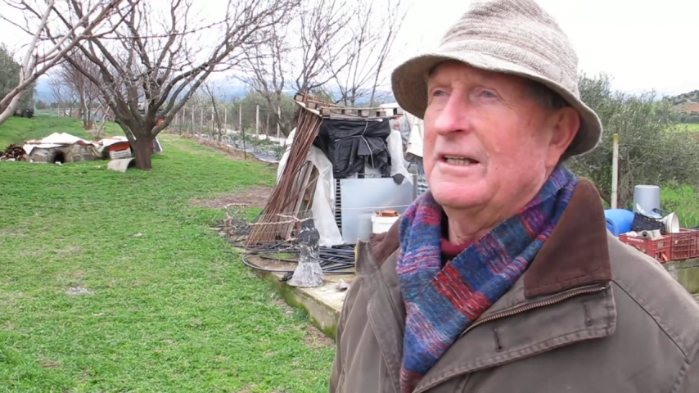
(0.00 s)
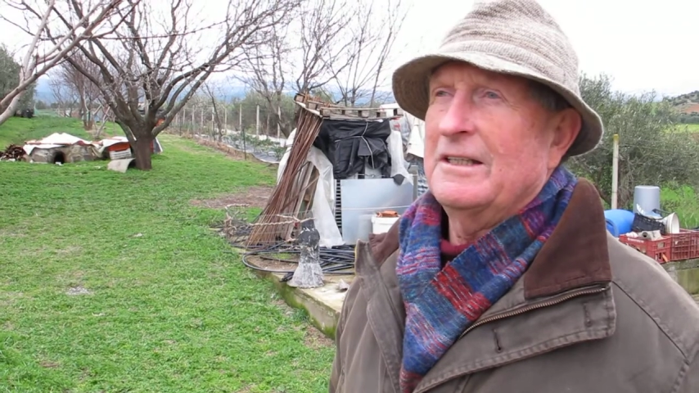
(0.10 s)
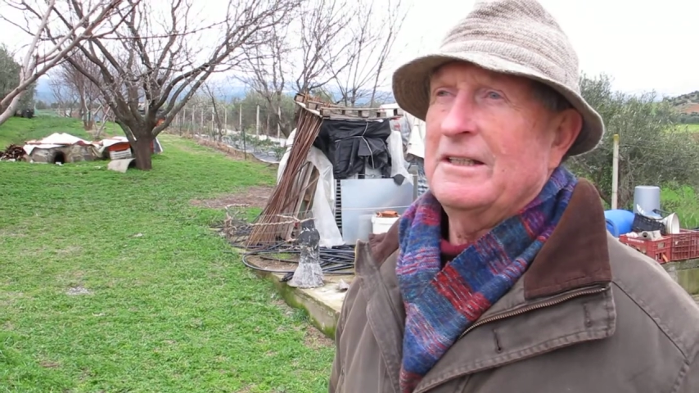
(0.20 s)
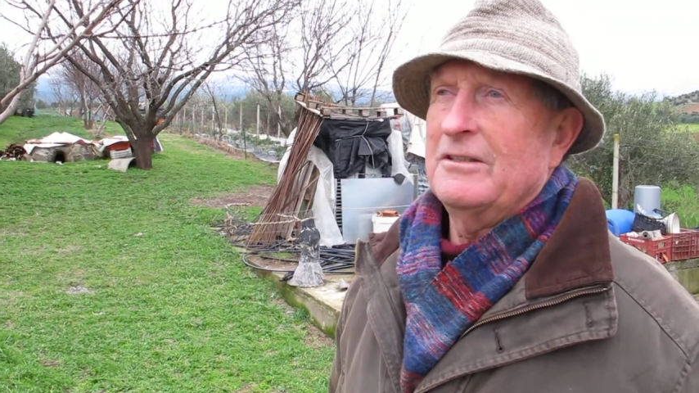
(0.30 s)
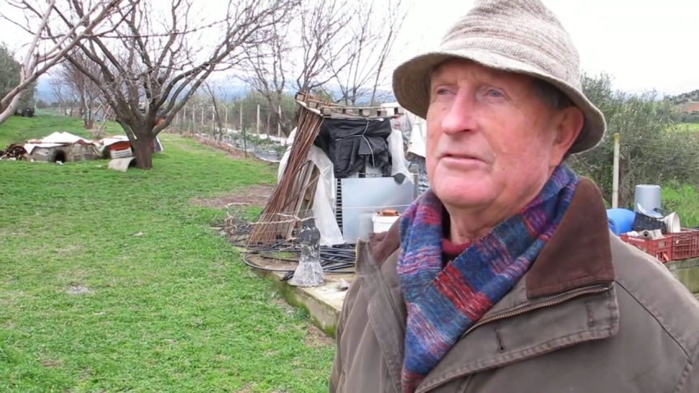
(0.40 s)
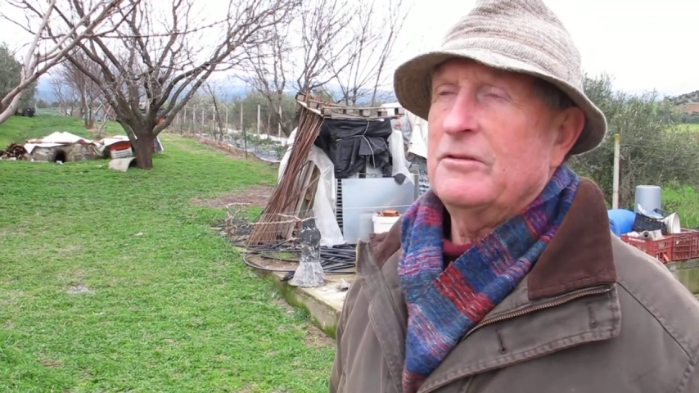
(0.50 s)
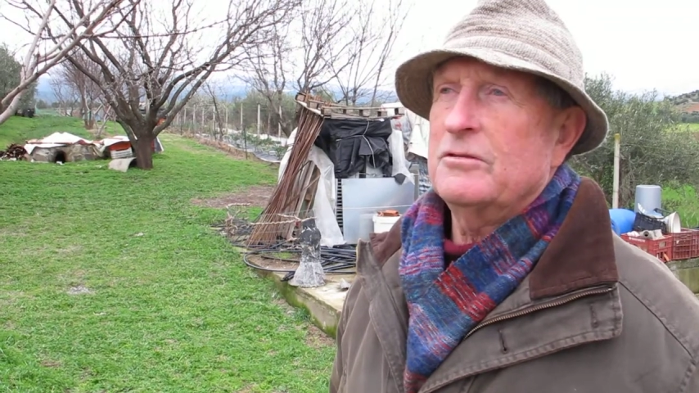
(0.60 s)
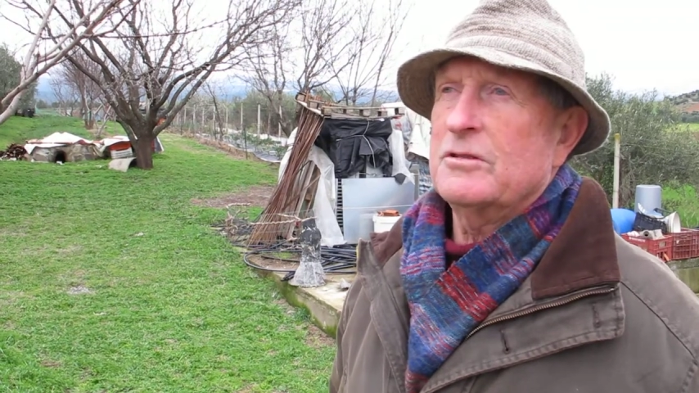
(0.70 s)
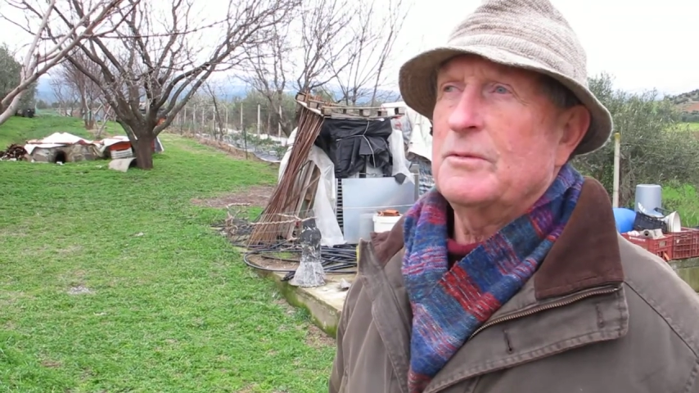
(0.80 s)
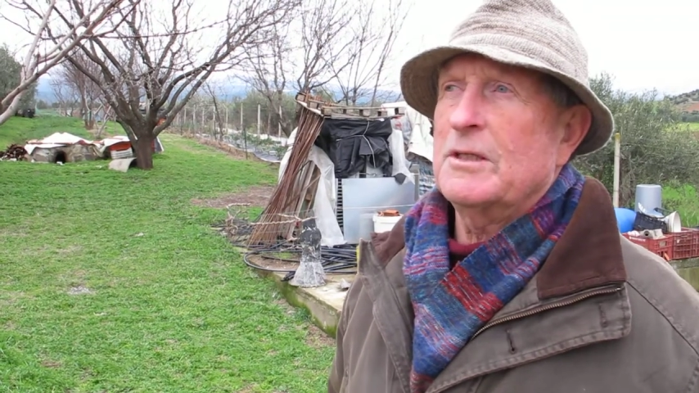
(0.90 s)
in the
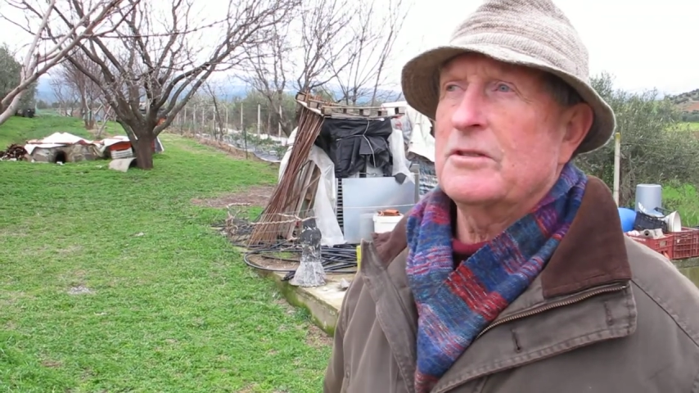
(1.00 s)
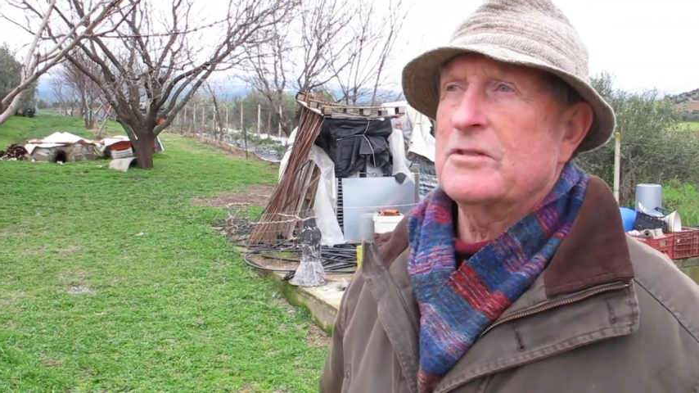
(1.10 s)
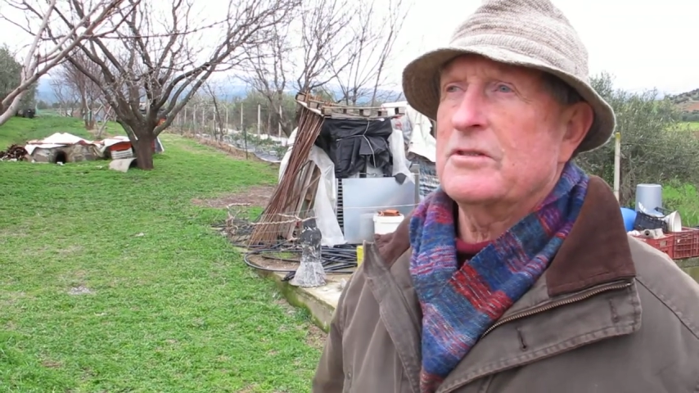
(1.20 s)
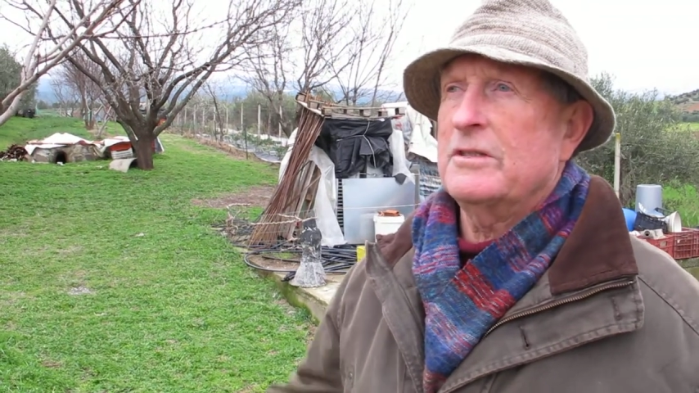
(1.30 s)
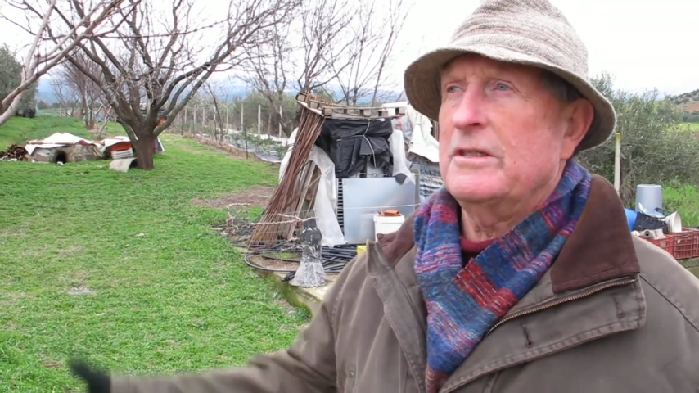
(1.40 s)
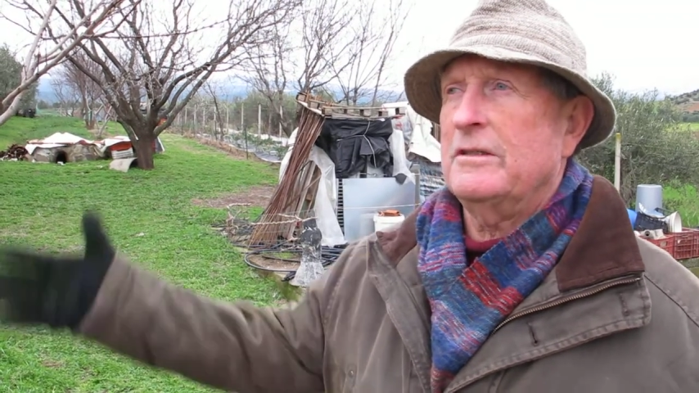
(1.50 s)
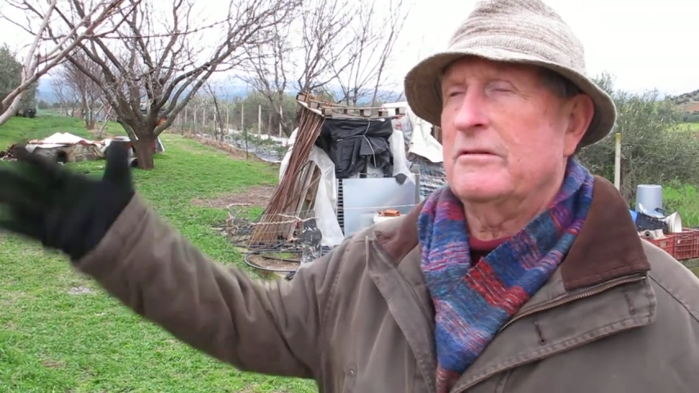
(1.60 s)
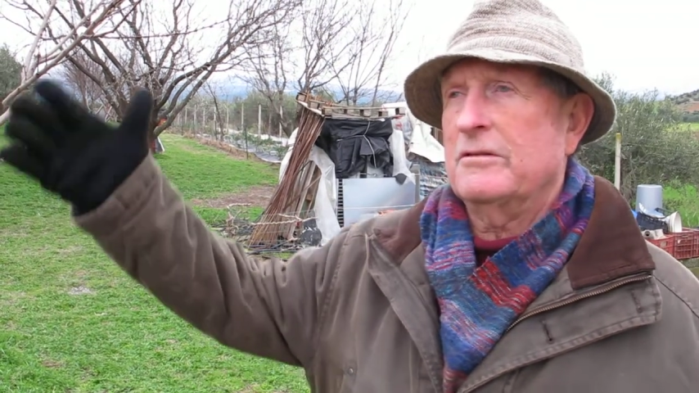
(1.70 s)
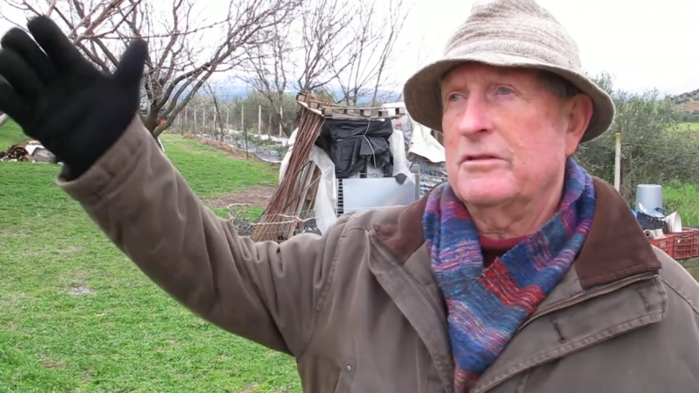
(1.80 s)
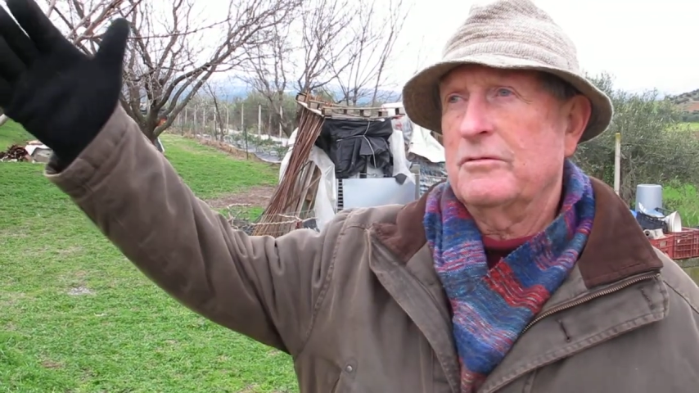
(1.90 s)
future, because
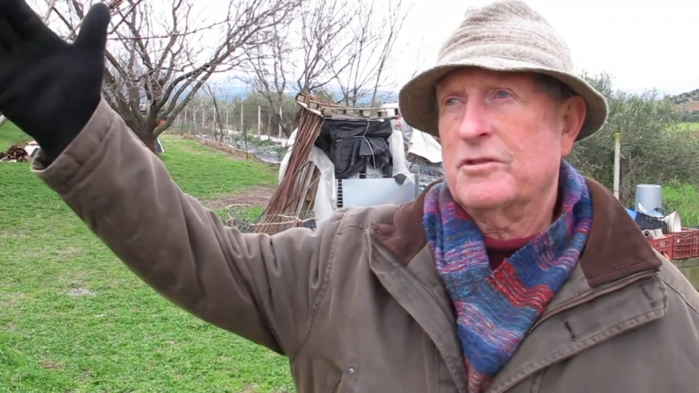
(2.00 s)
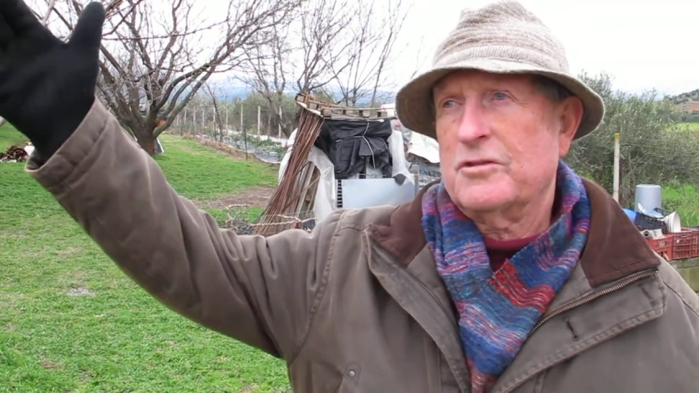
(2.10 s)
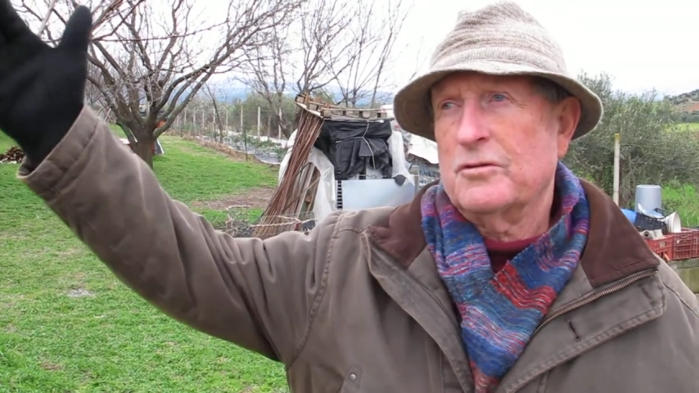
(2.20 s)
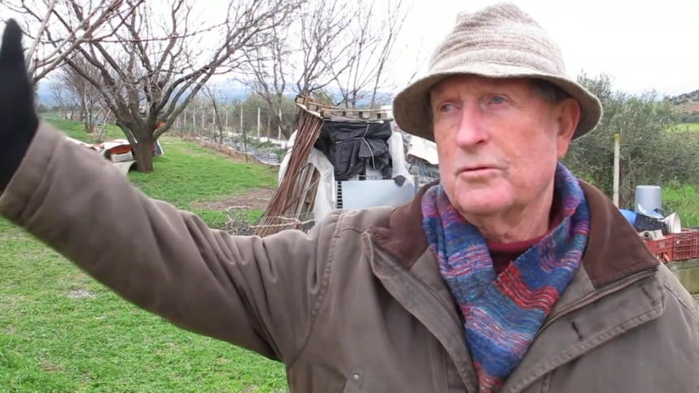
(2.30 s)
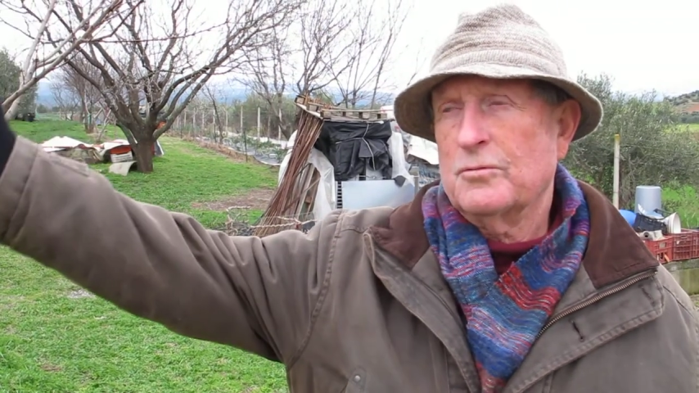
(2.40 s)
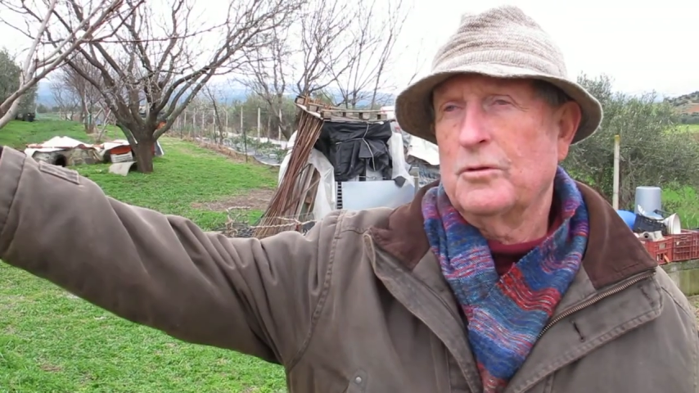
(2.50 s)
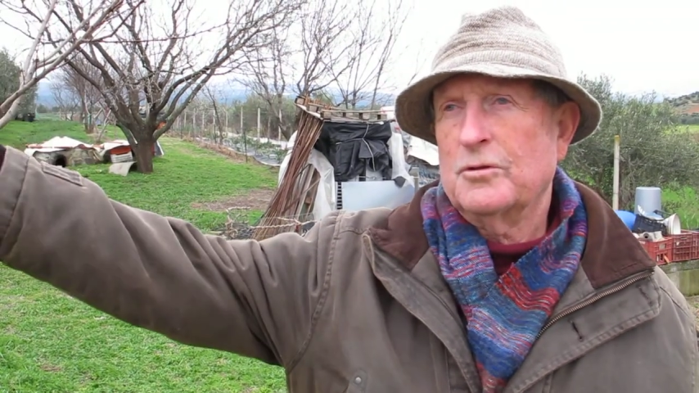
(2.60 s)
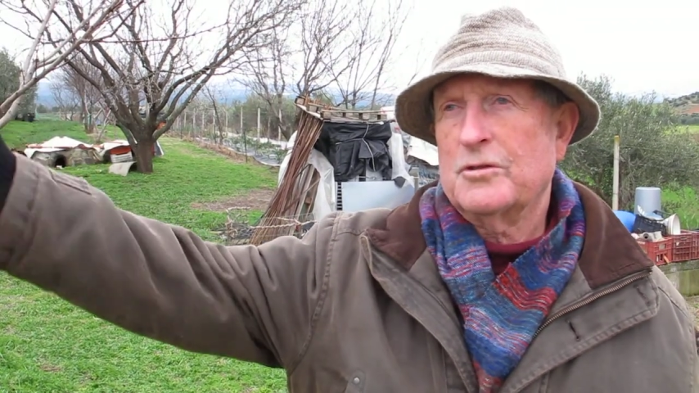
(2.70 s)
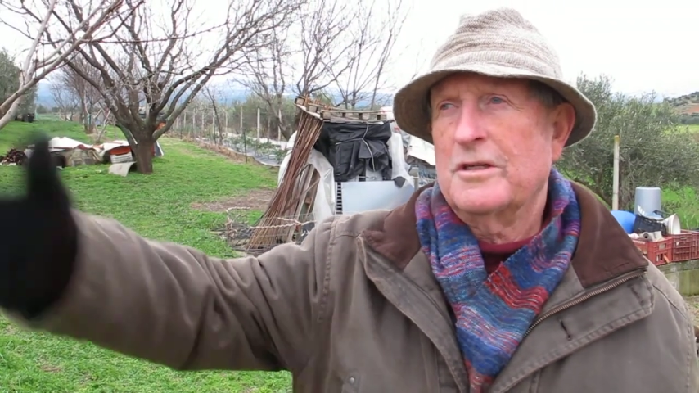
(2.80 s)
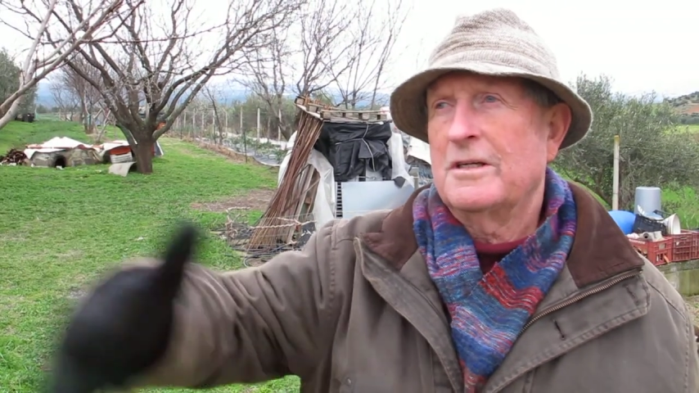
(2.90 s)
the salt
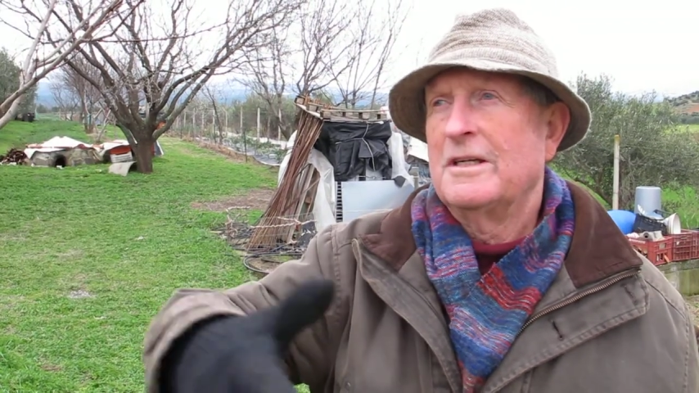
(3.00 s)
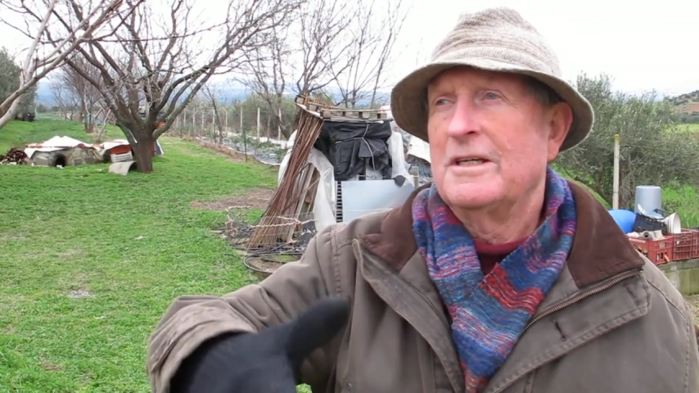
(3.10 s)
water